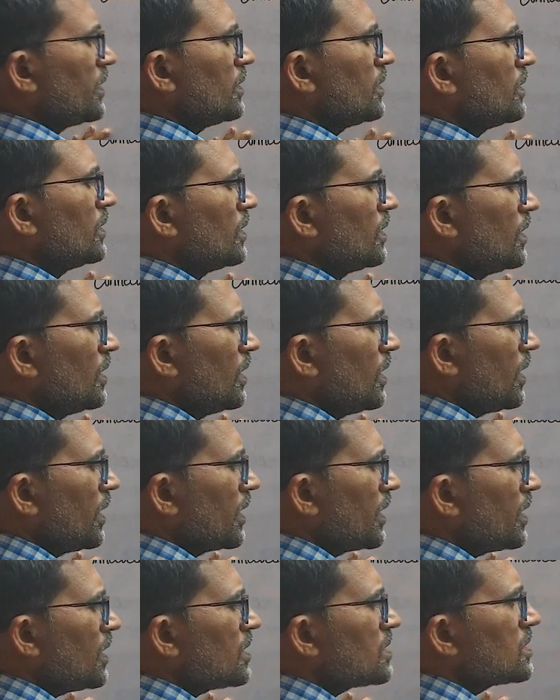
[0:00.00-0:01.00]
Then
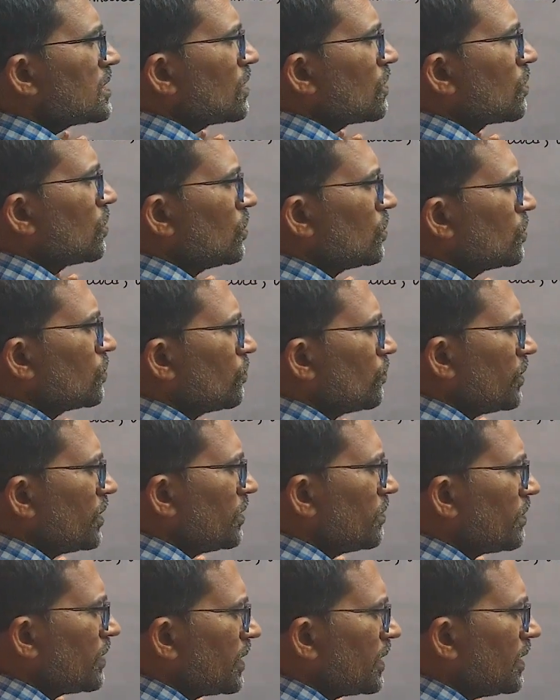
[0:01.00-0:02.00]
I is equal to
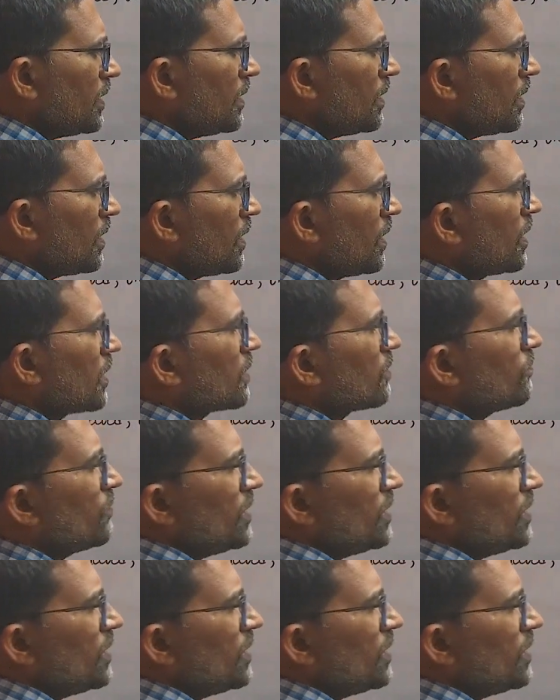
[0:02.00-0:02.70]
V by R.